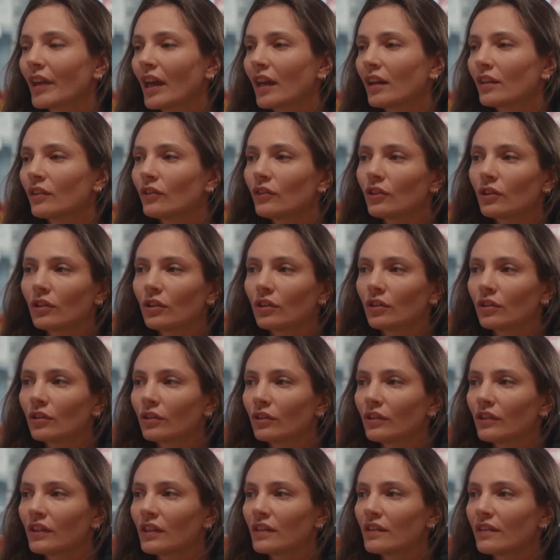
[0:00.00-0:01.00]

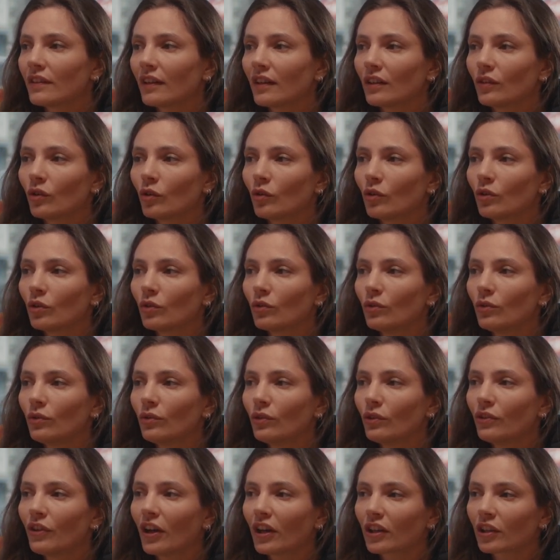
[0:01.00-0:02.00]
entered inside the
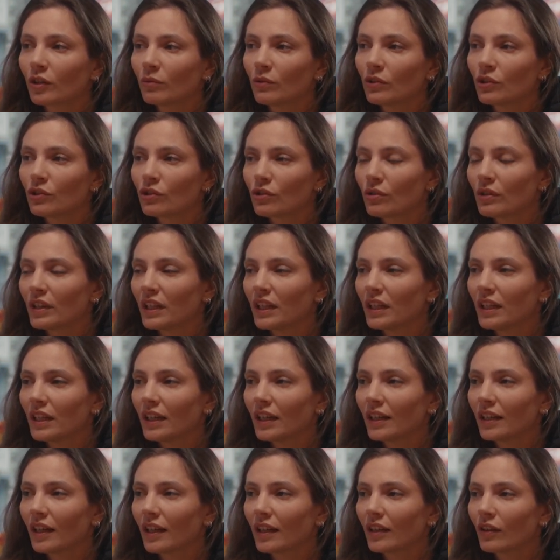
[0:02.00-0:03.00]

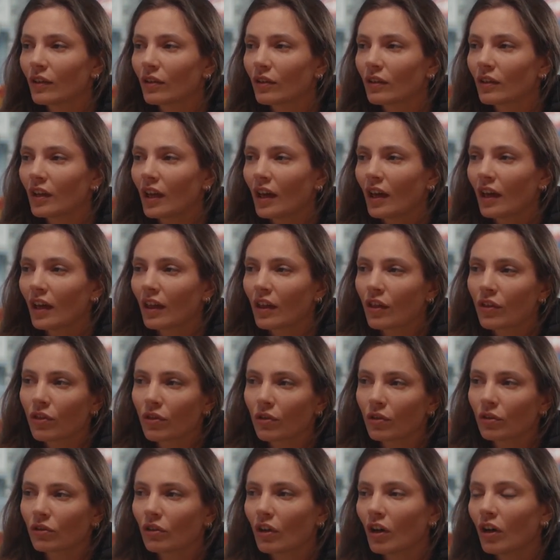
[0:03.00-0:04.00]
documentary and I
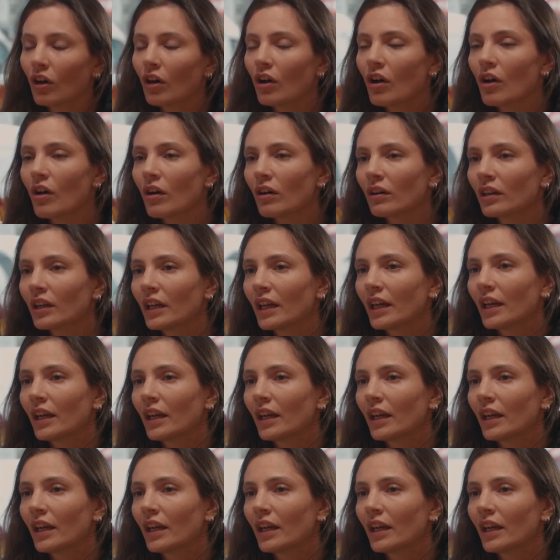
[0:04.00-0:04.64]
thought, oh,